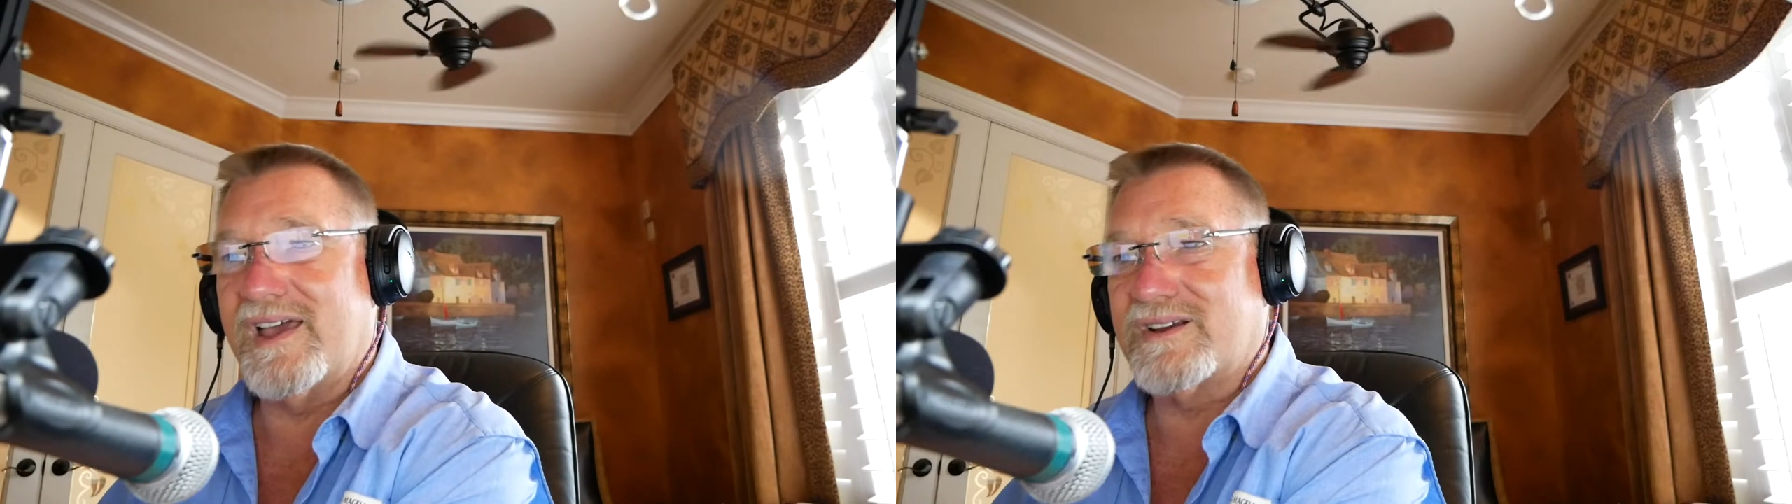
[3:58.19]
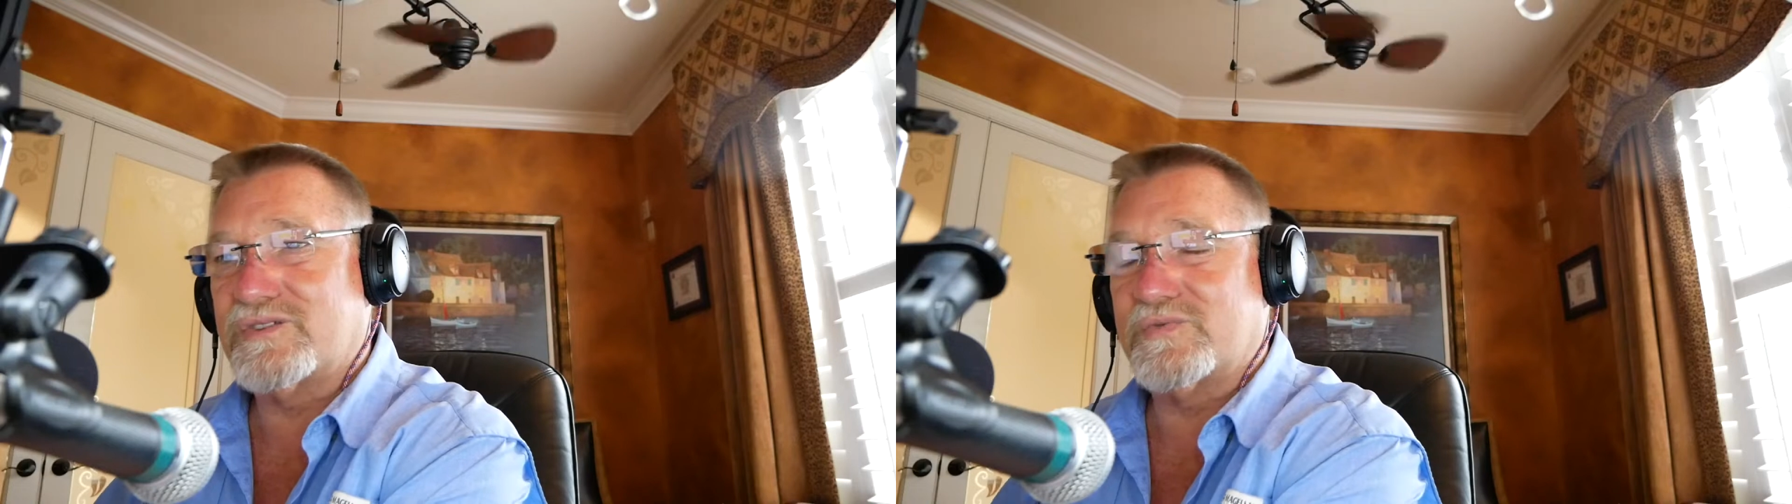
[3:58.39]

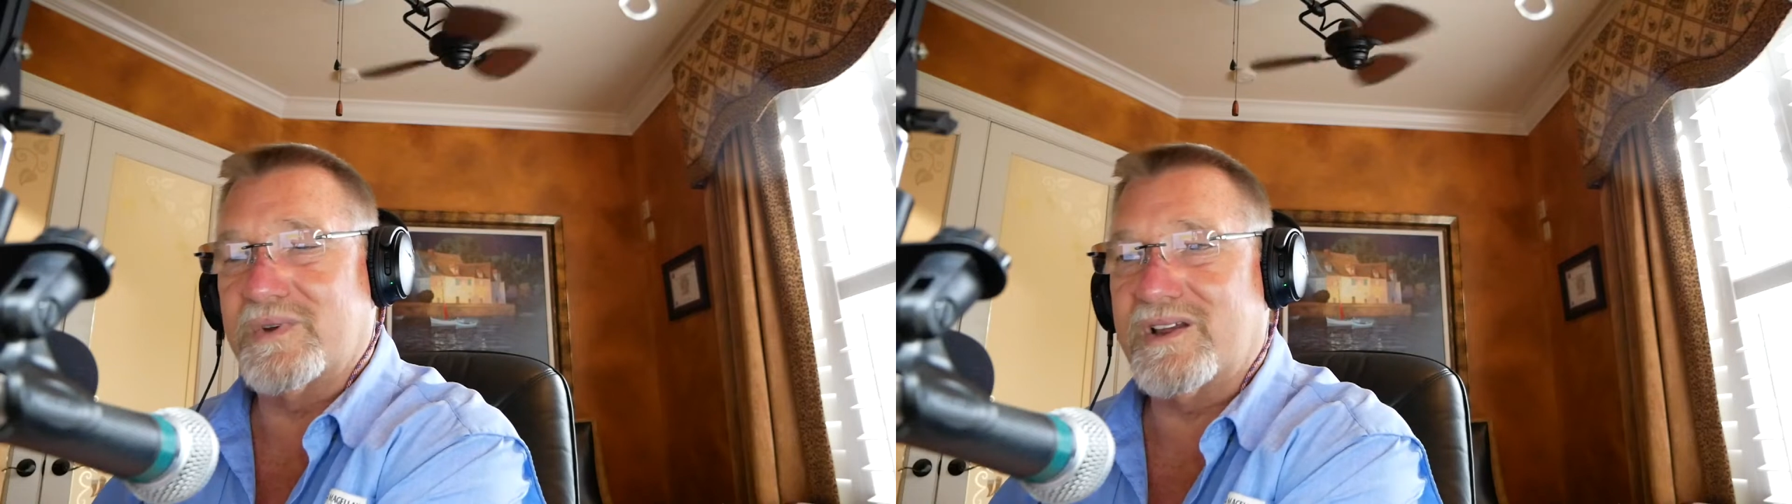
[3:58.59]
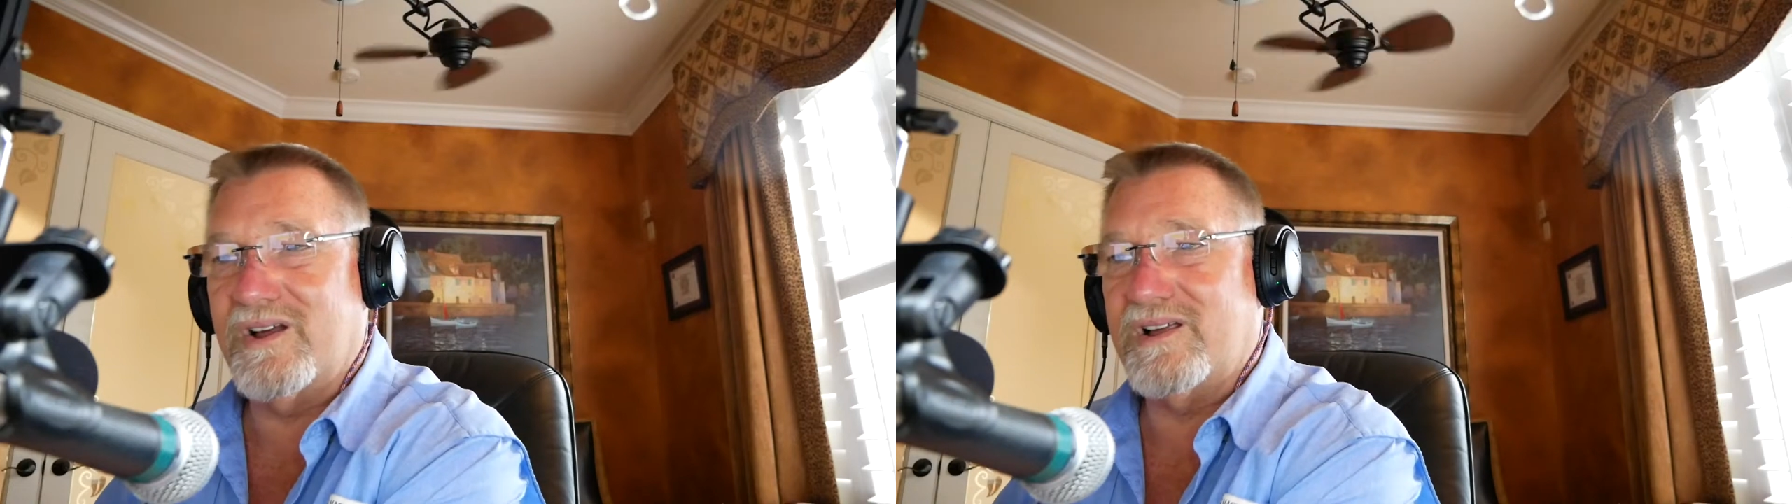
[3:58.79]
axles
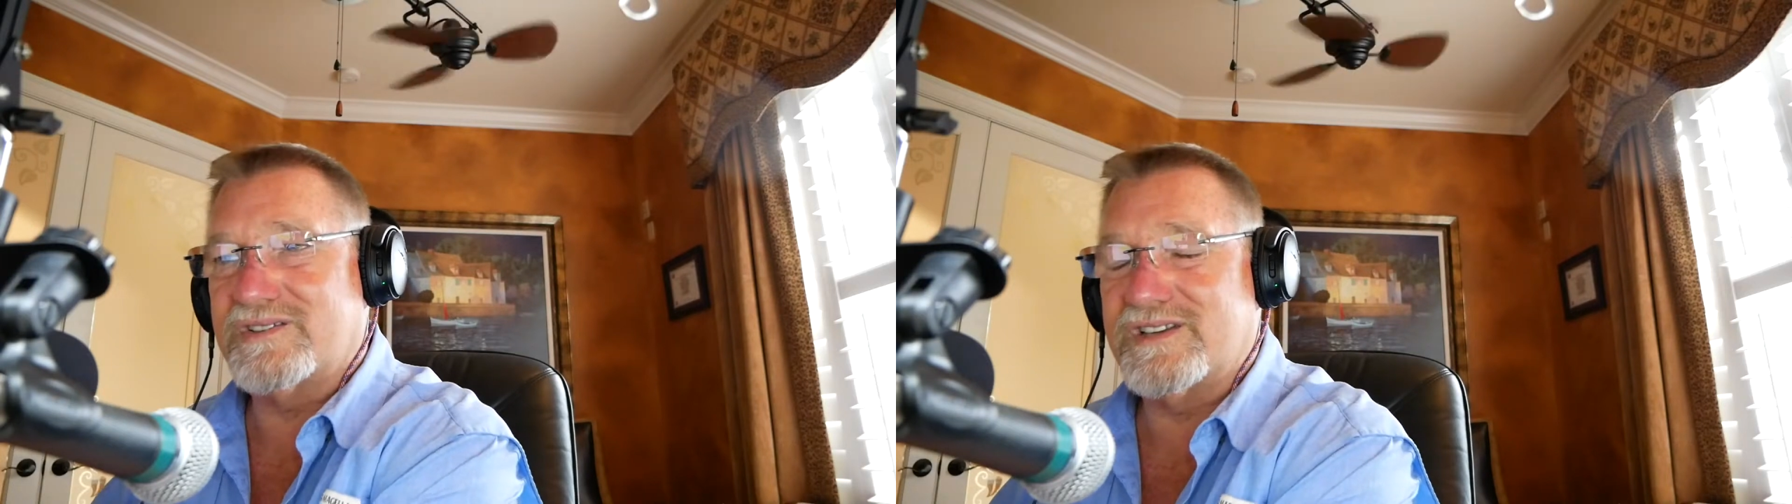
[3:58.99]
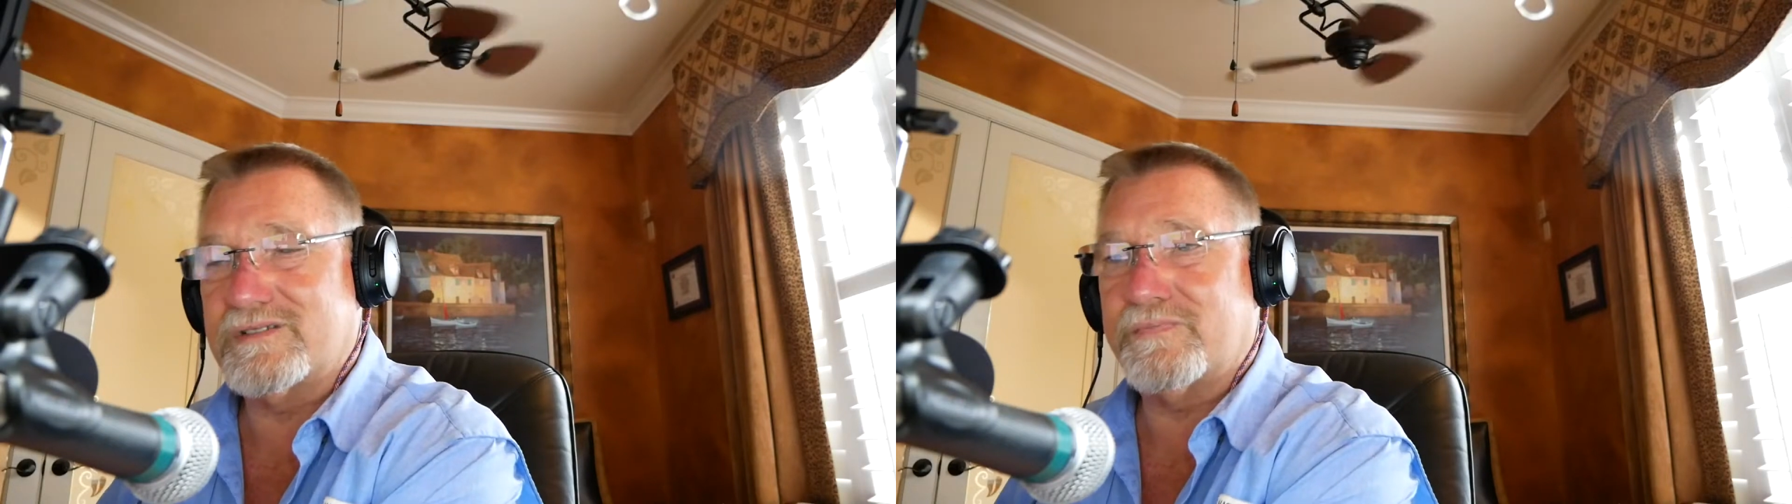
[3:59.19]
would
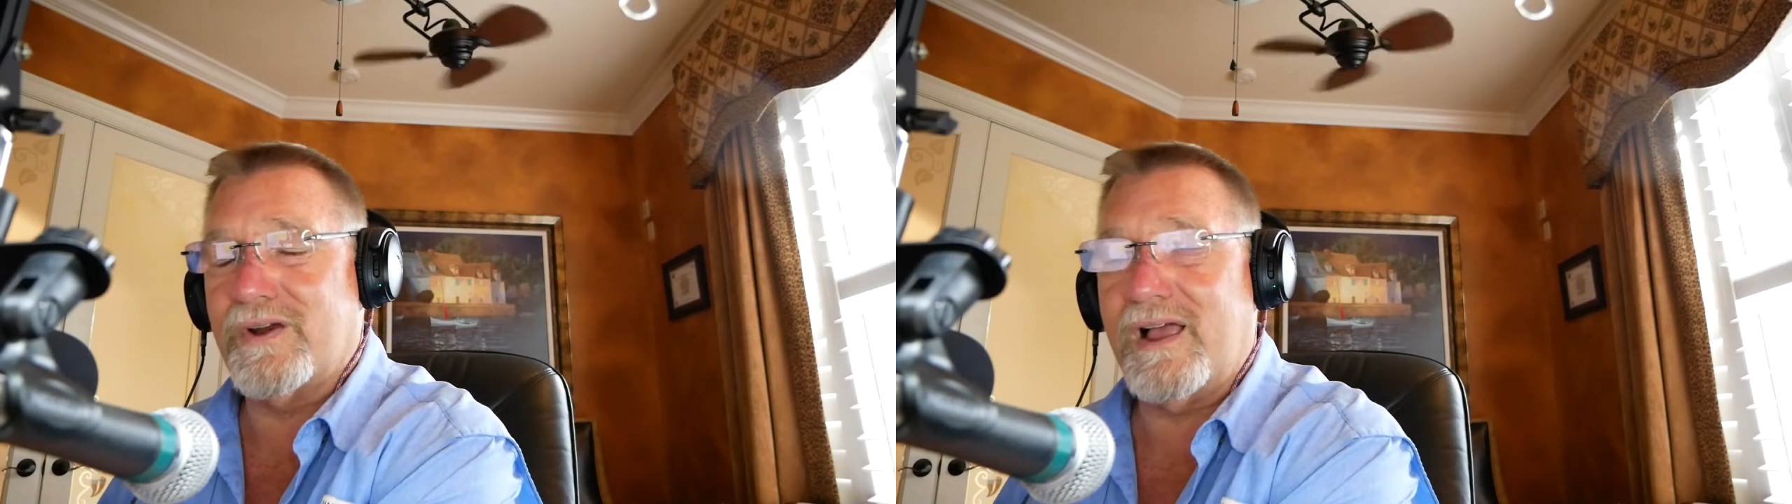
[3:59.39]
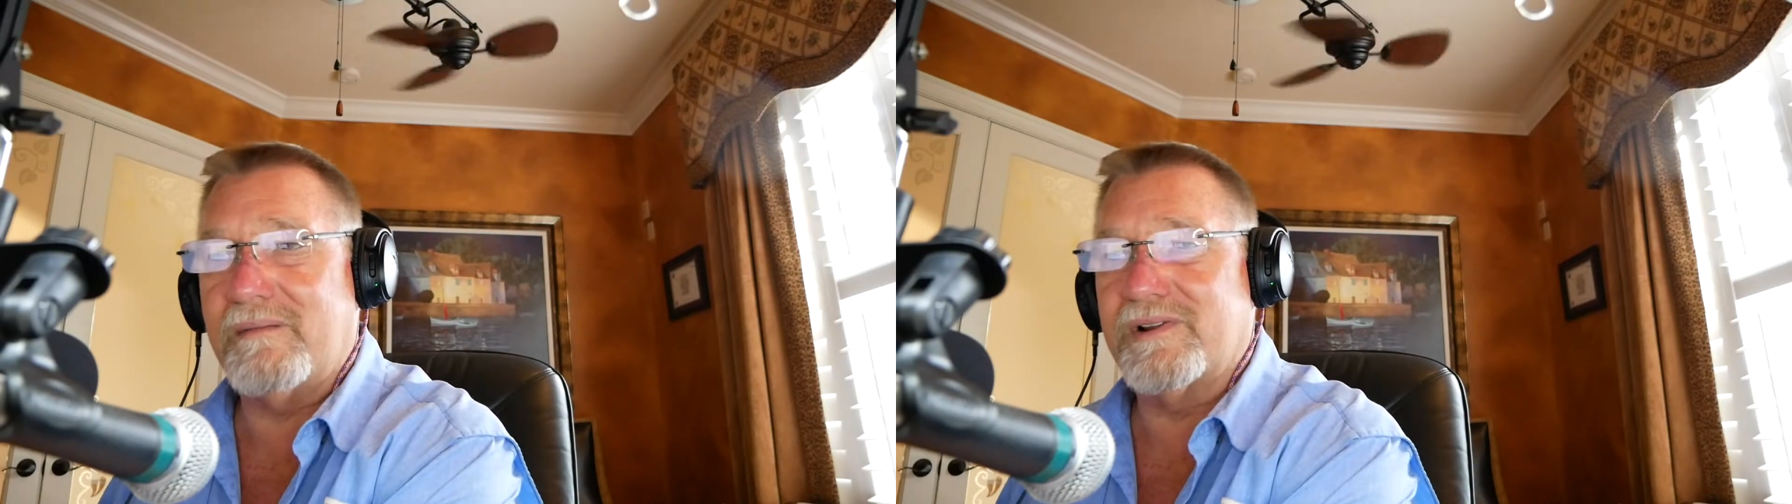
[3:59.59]
cause this
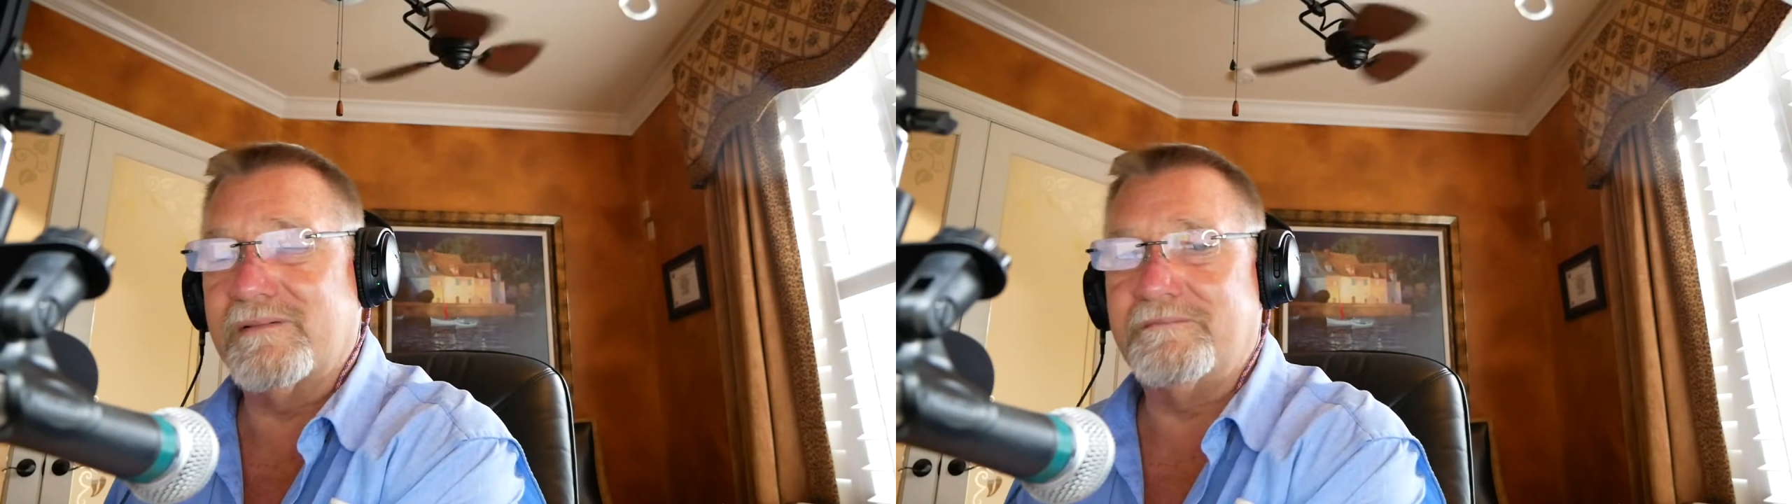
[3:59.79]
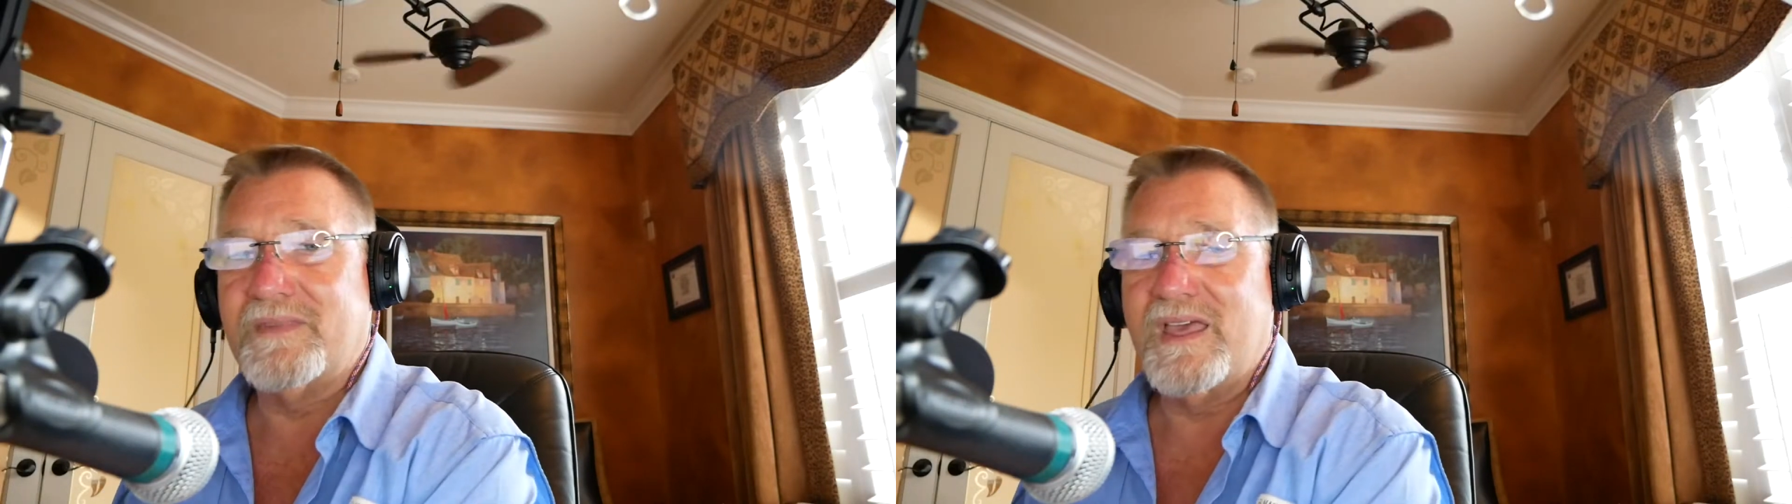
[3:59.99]
problem.